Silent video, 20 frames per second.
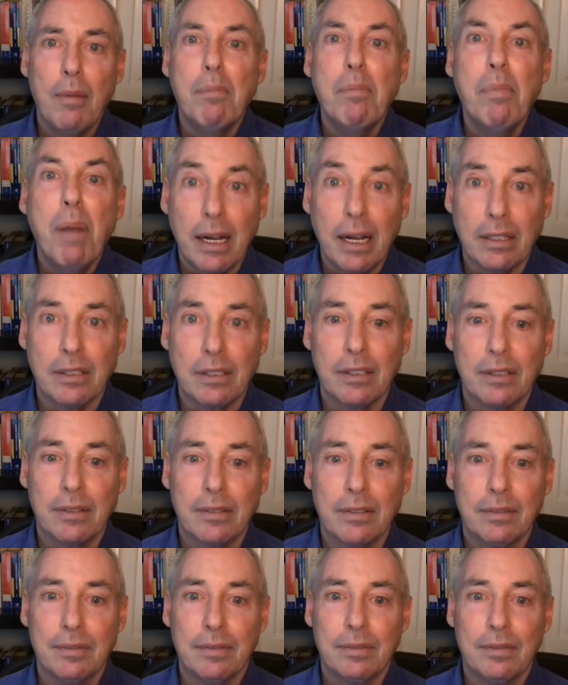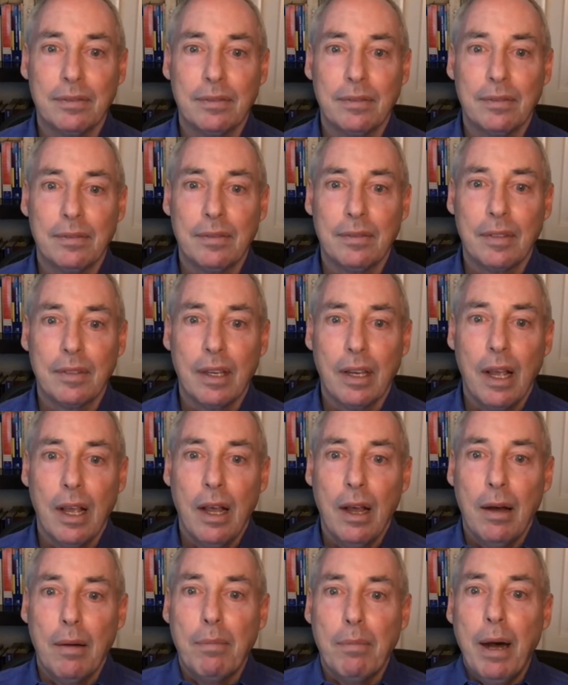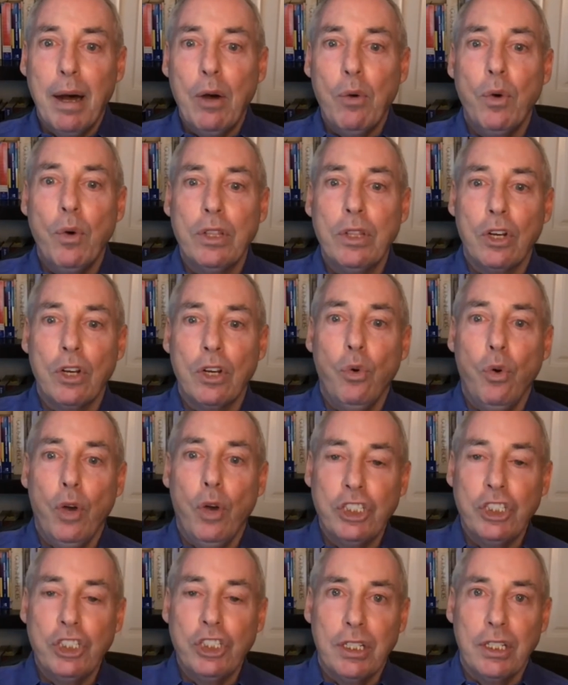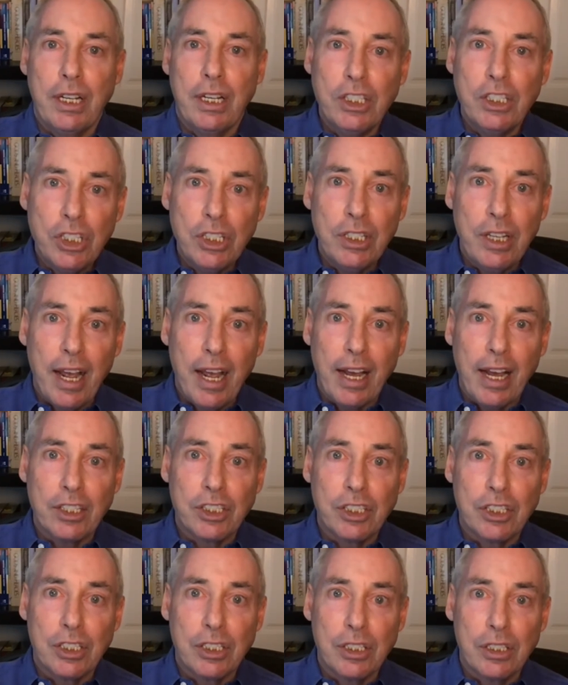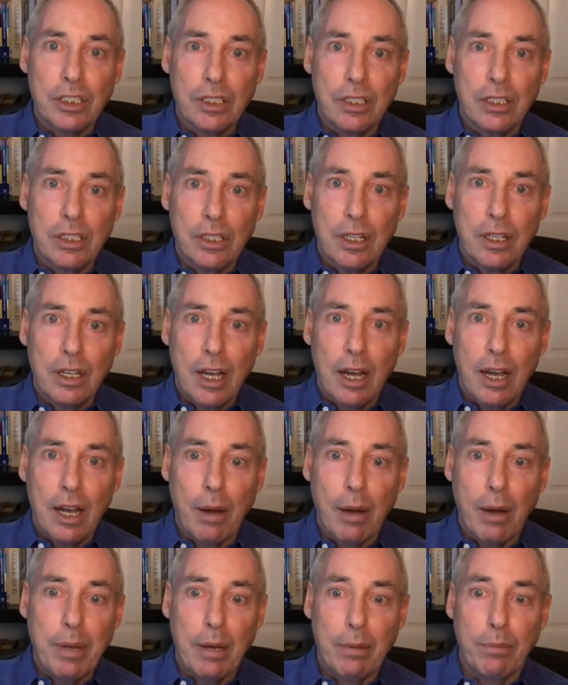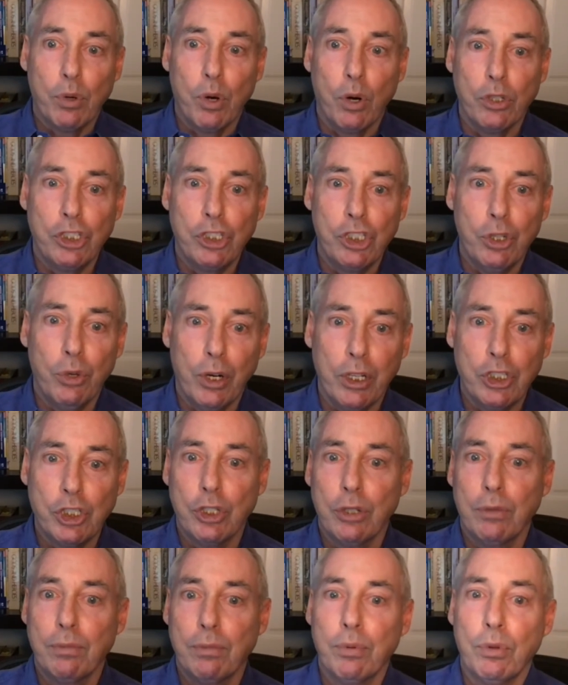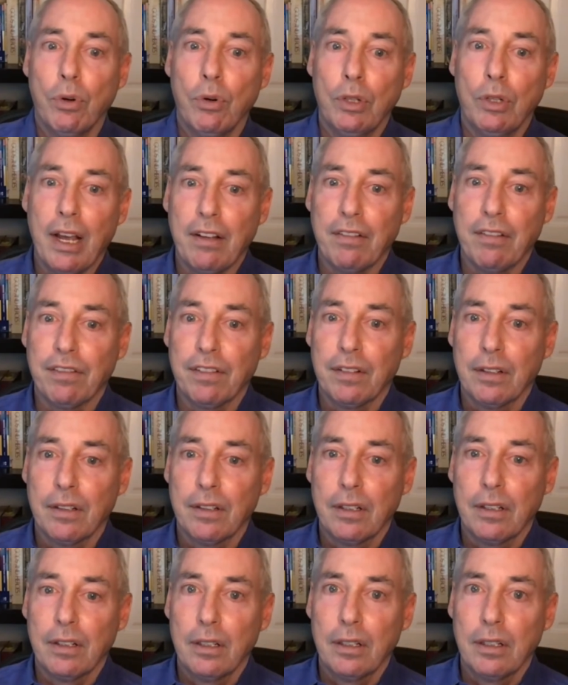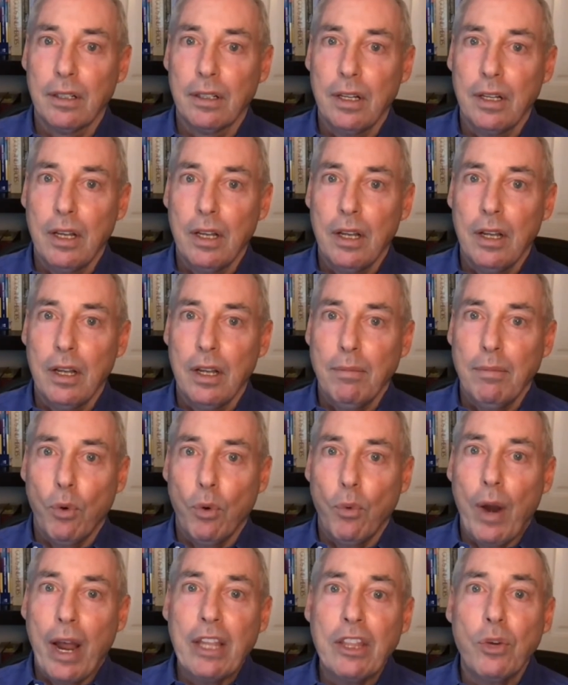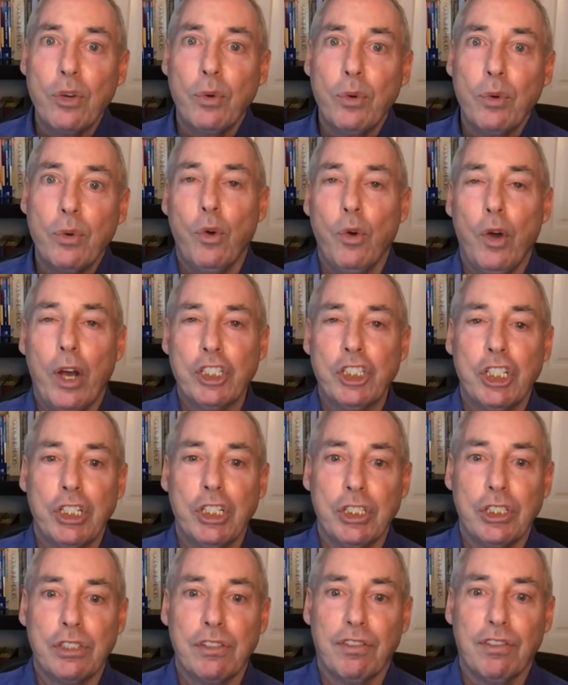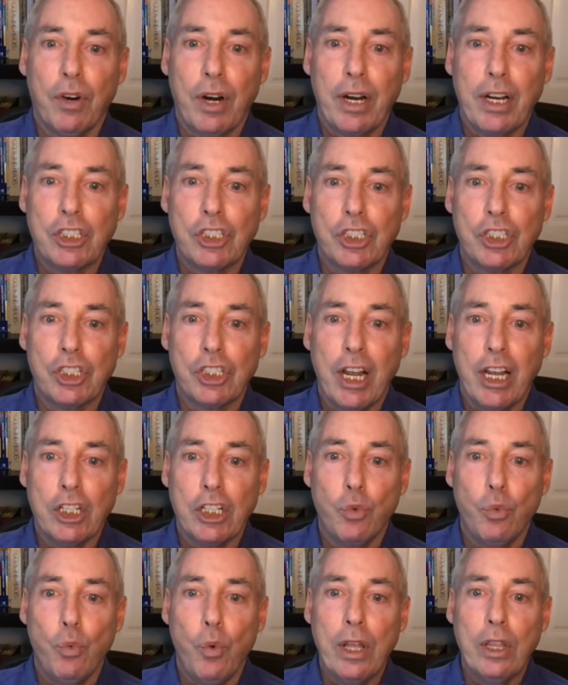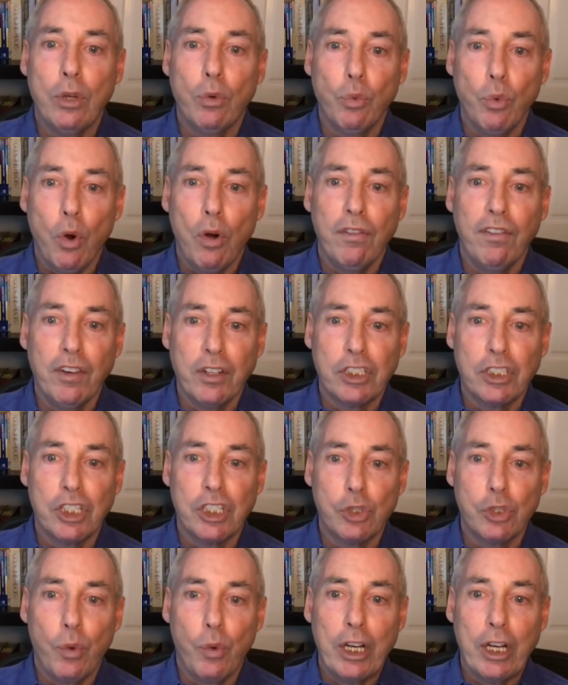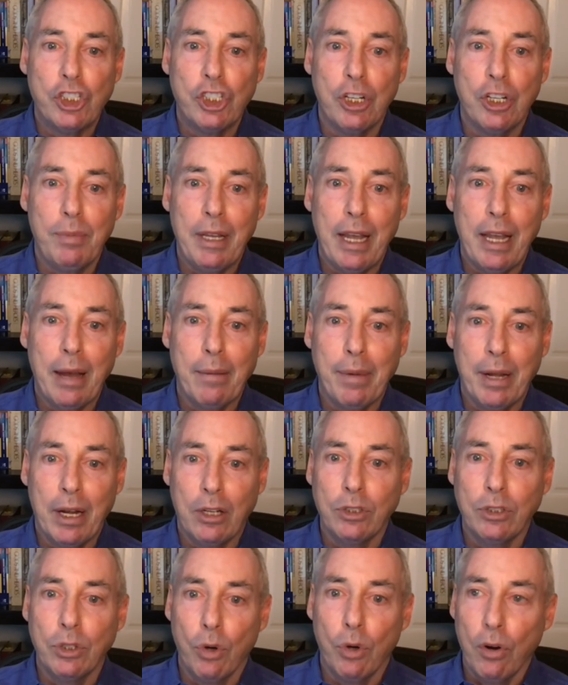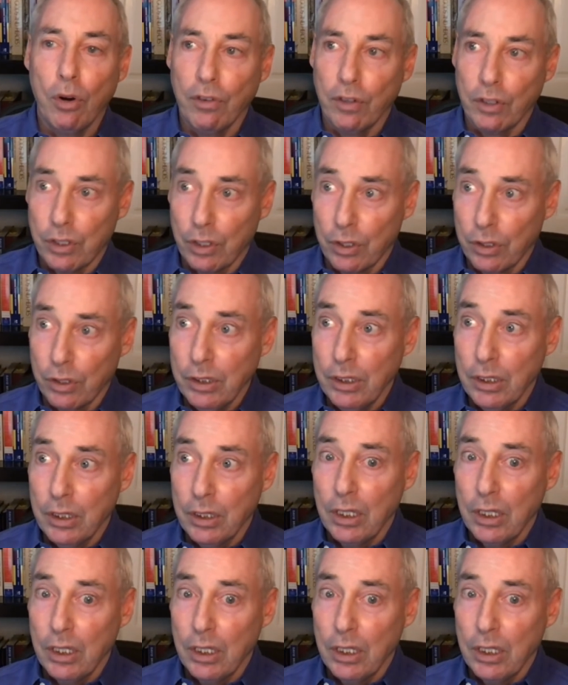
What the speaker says: But when the question isn't asked about being pro-choice or pro-life, but rather when the question is phrased as whether Roe versus Wade should be upheld or overturned,